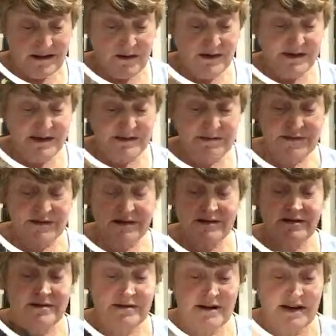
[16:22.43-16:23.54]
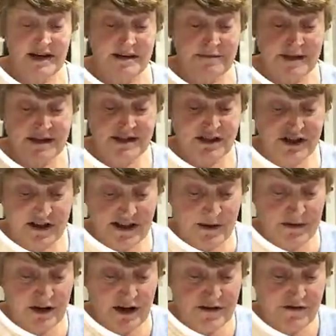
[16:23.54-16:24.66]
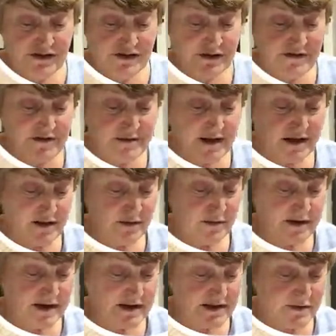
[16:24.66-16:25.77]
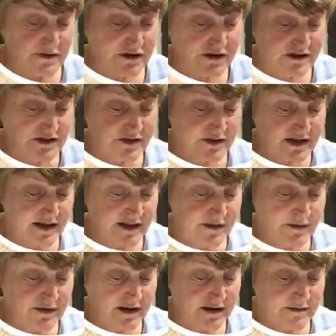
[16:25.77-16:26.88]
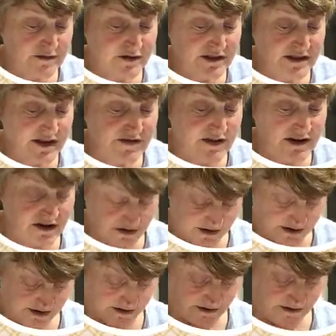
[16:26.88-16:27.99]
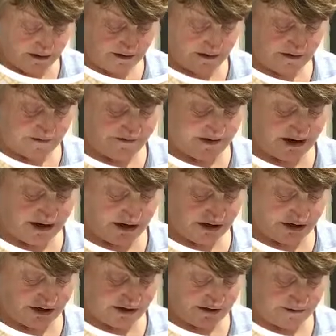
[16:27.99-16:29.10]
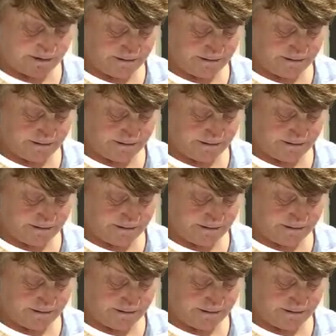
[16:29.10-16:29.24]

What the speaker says: Oh, I meant to turn that one over and do it from the other way. So we'll just do that way, just to give it a nicer finish.